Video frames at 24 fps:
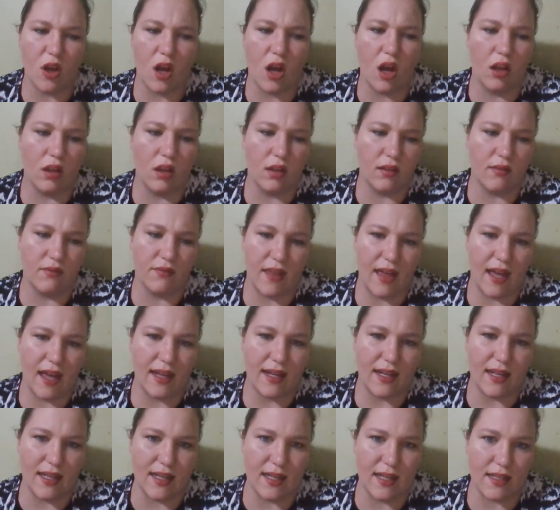all of that
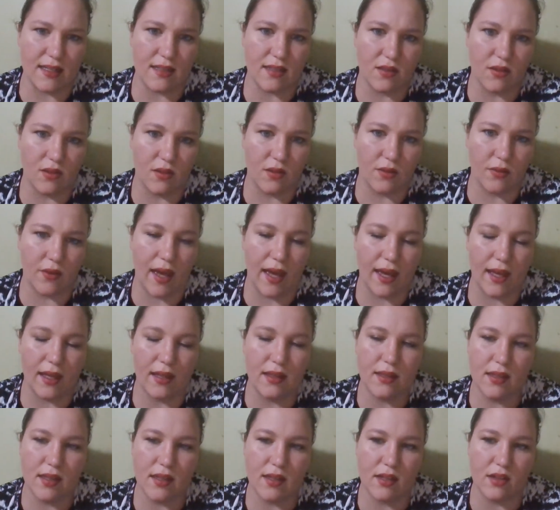in it, okay?
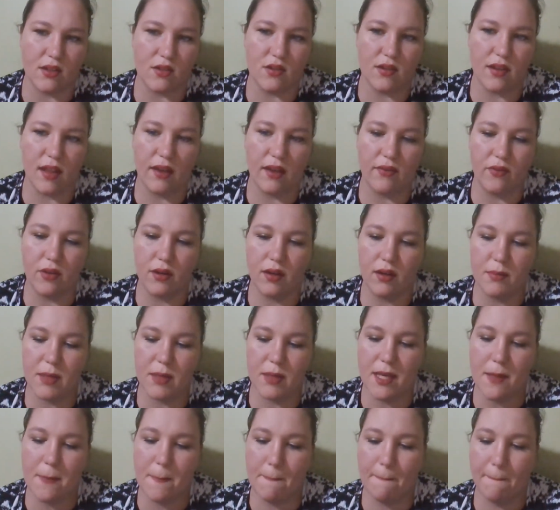Can you do that for me?